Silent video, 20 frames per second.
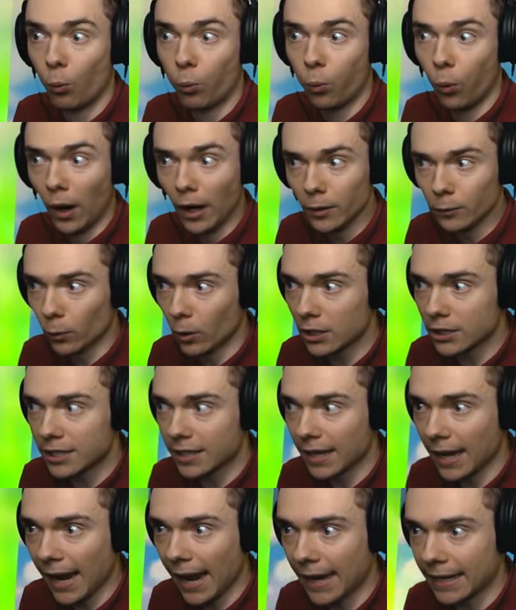What was
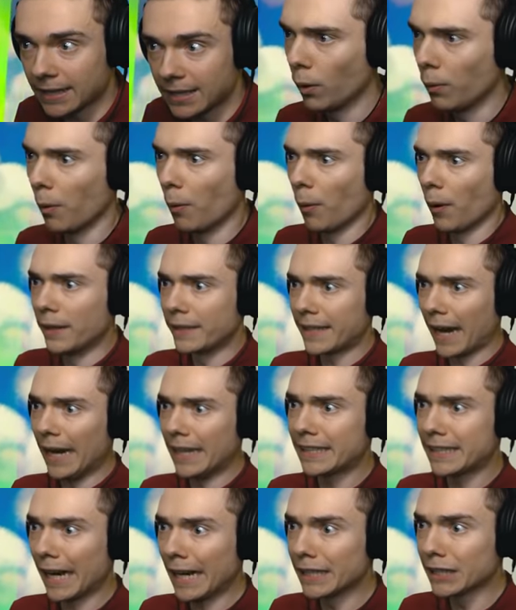that? Wait, wait, wait,
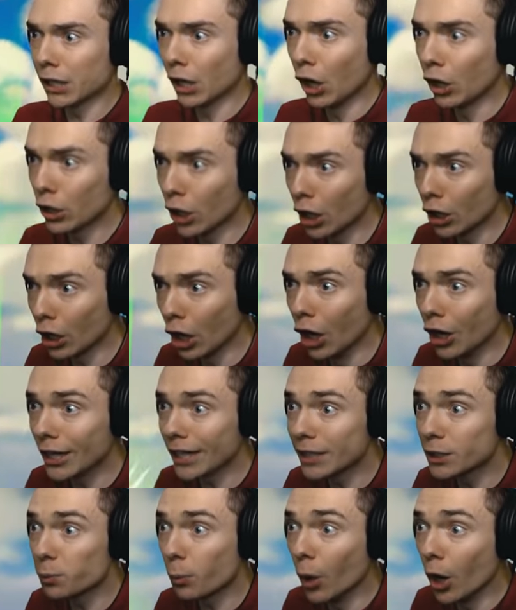guys, guys, look, look, look,
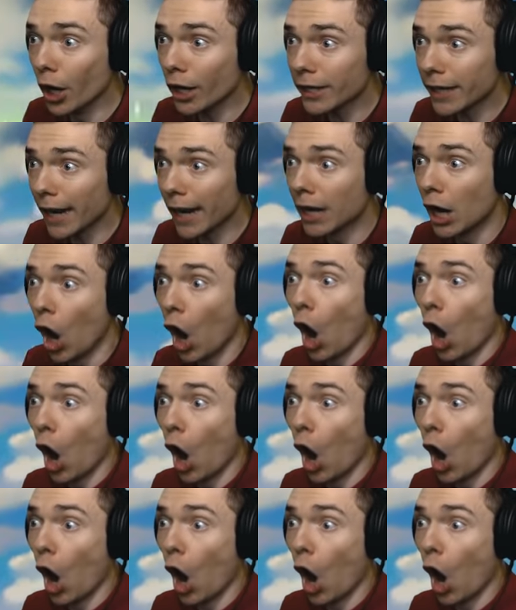it's working!